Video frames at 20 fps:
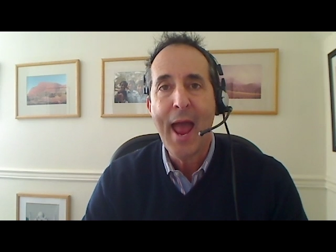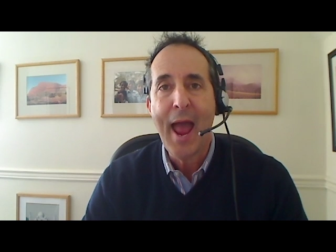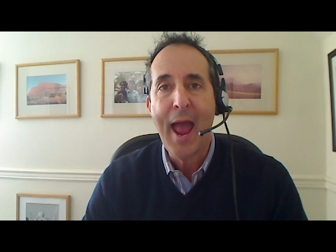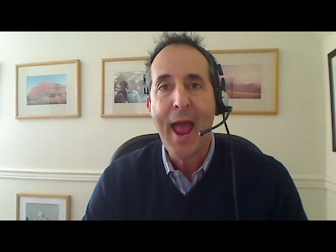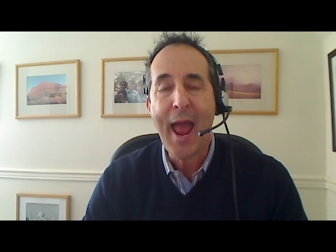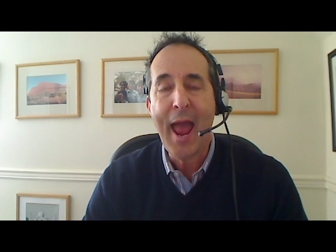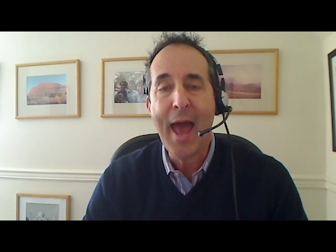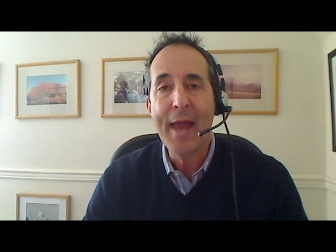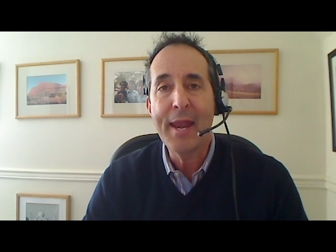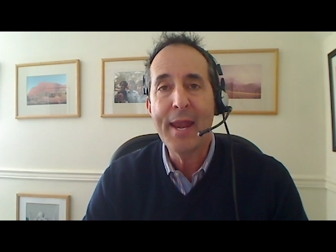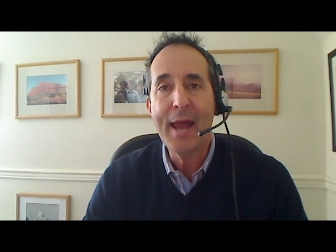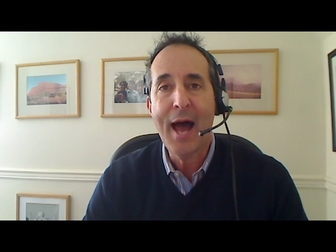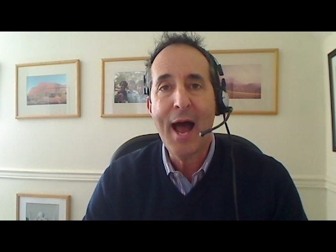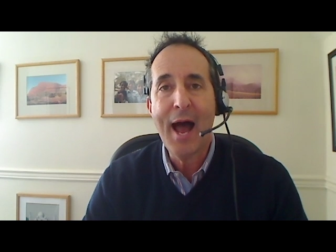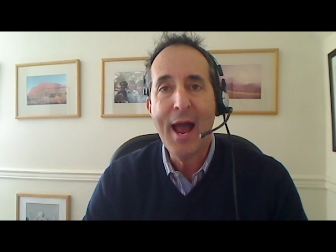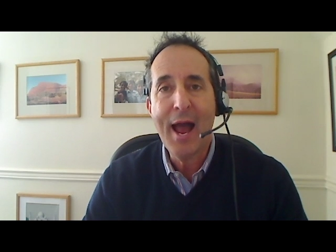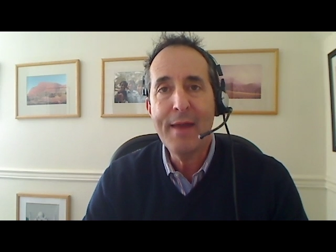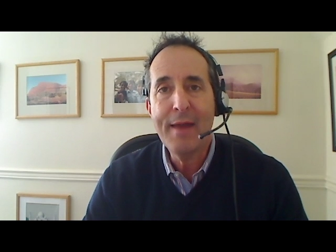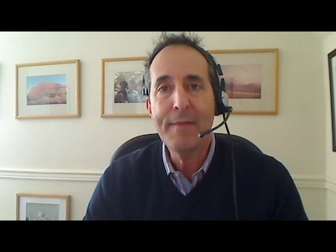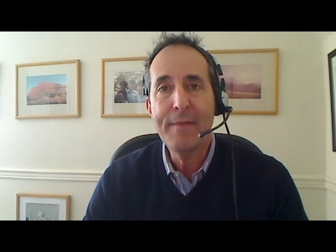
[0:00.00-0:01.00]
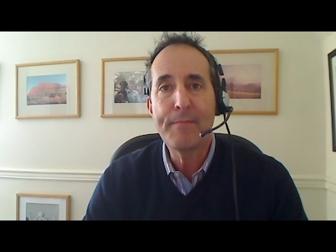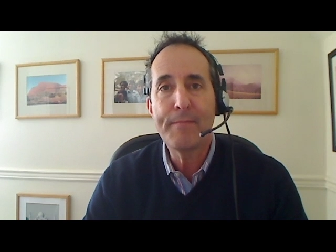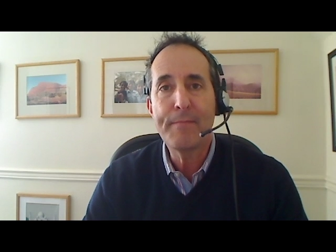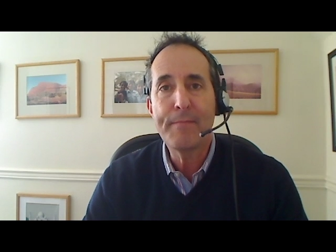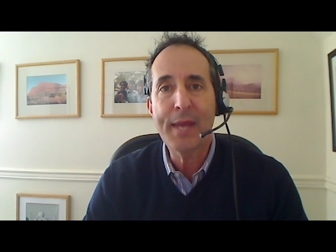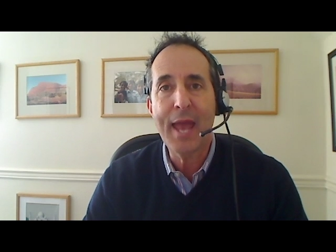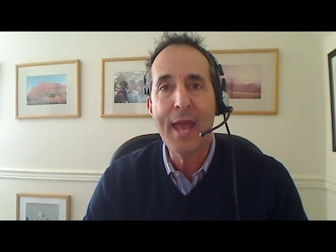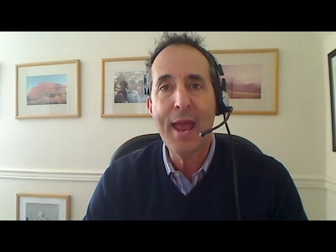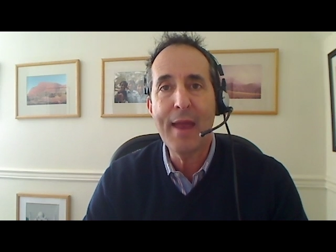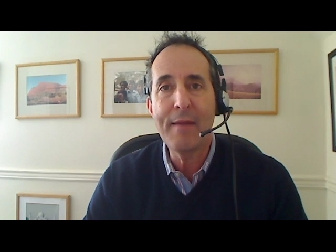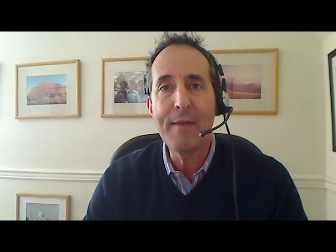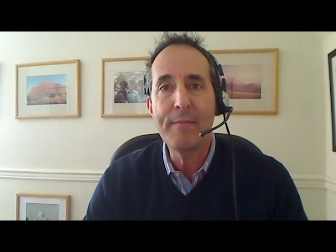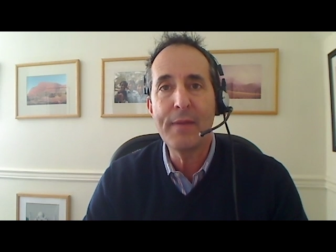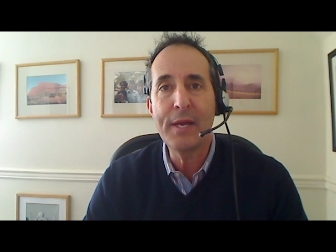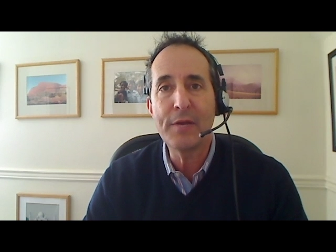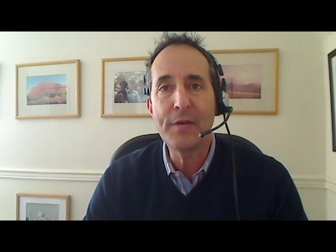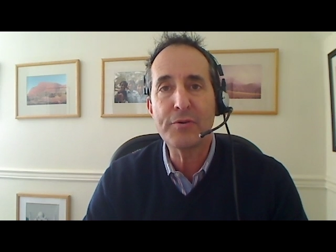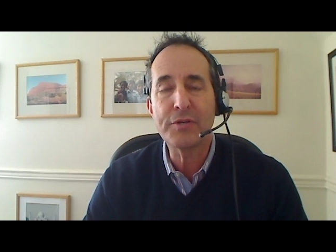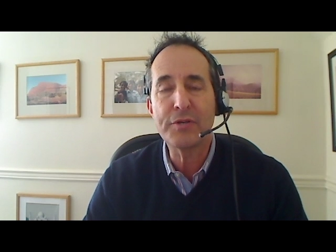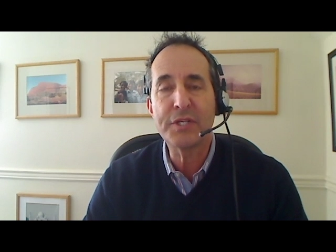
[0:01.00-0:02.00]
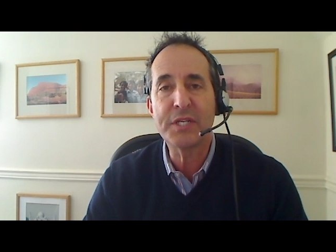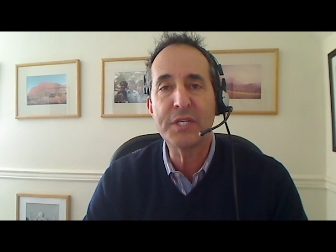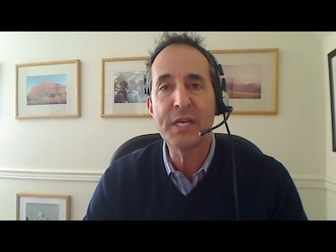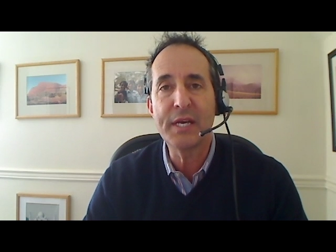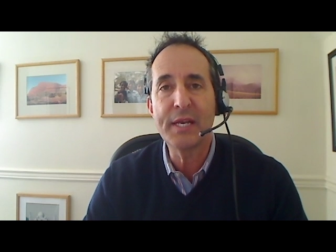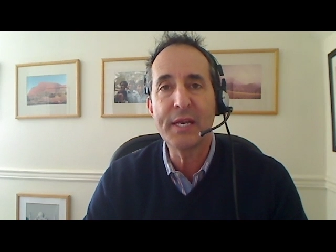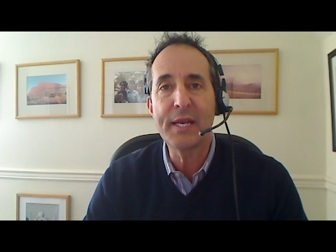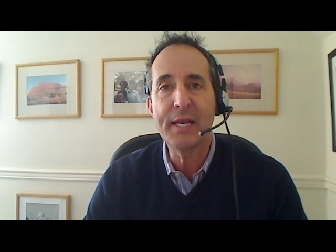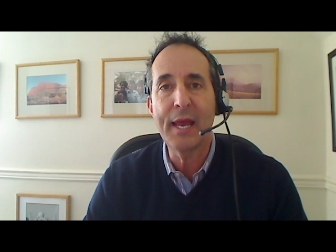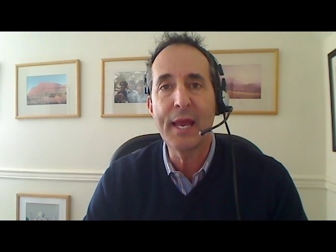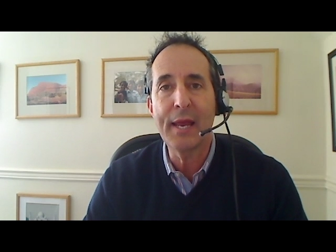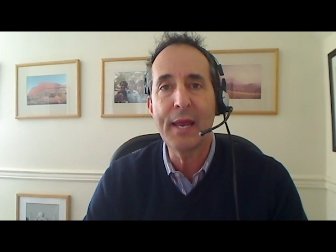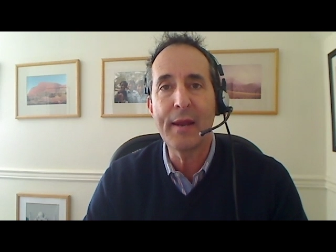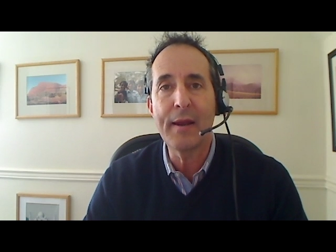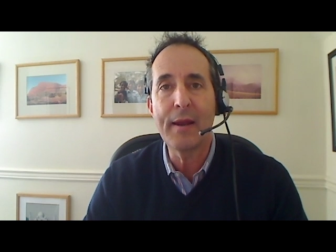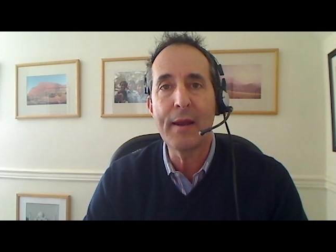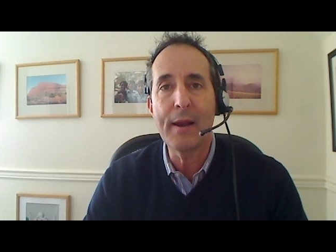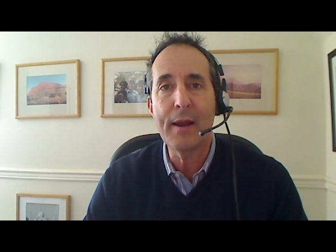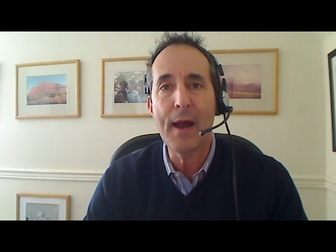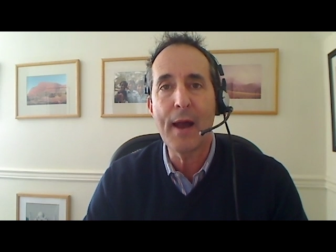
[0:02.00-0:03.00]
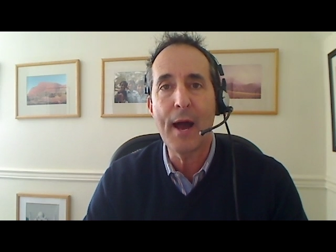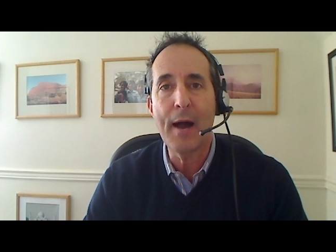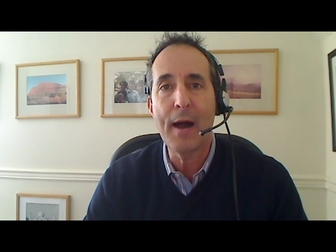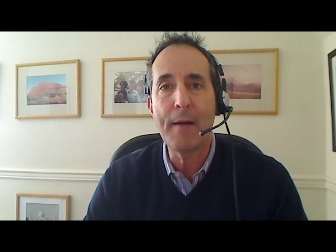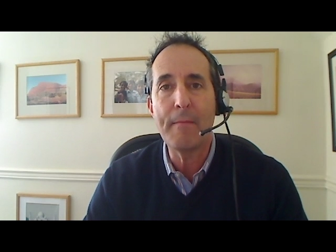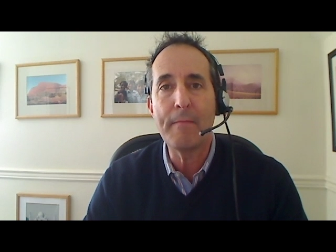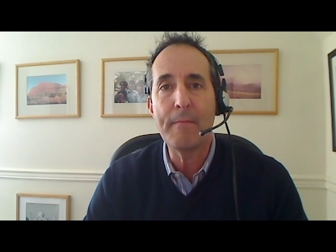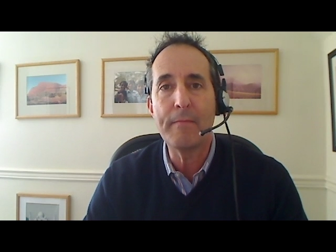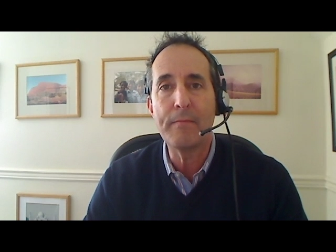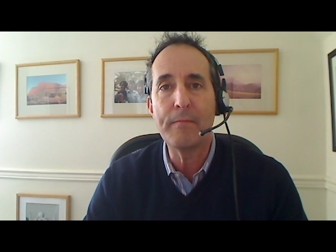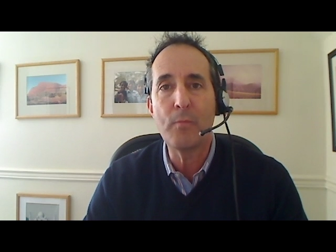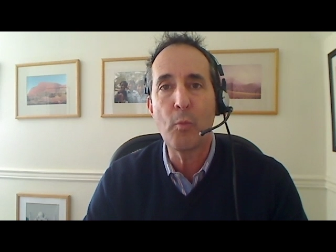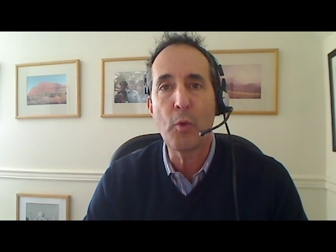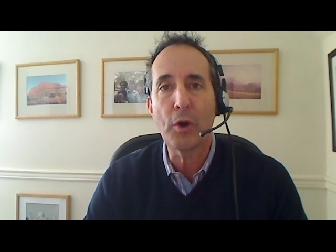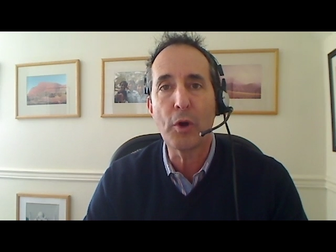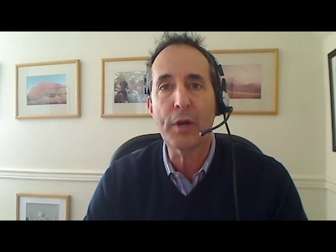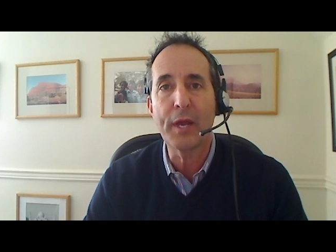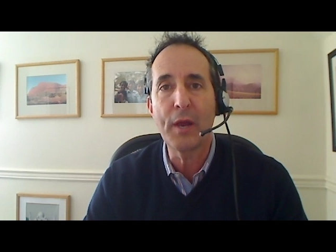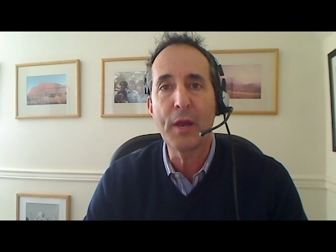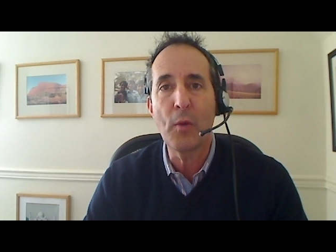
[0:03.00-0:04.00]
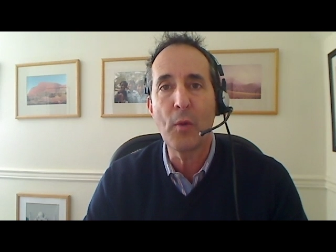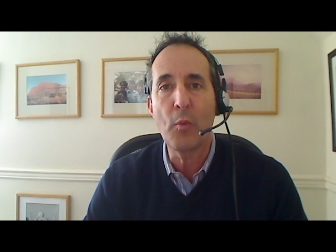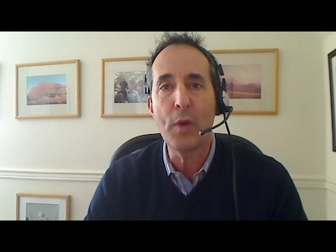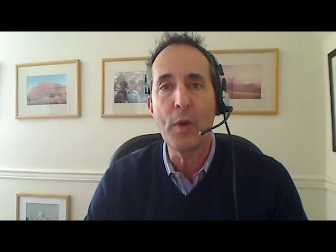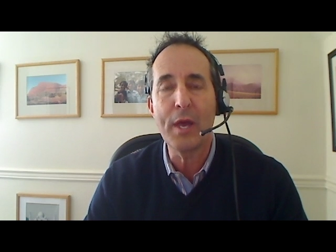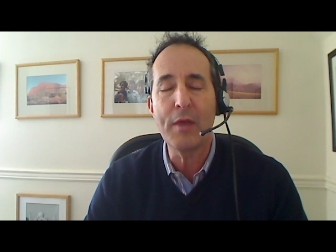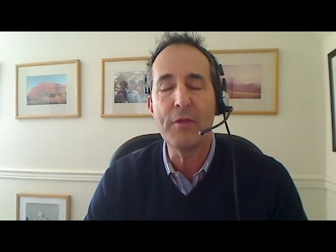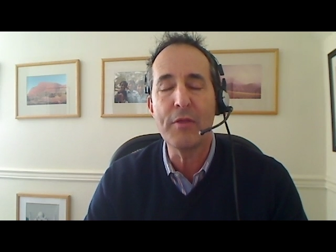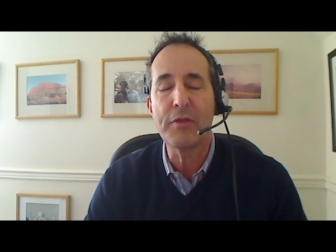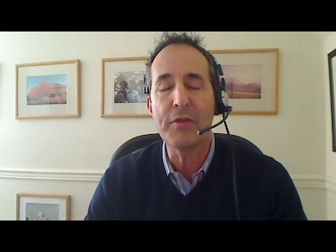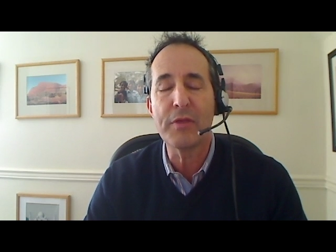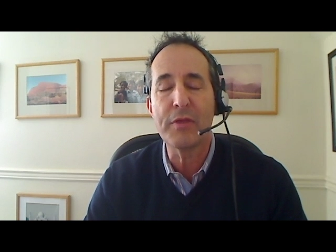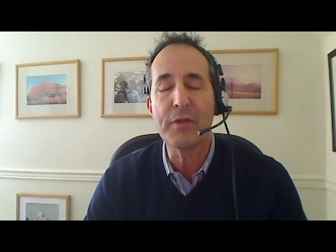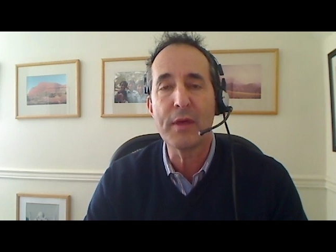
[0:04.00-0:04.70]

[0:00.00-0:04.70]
And I became interested in working with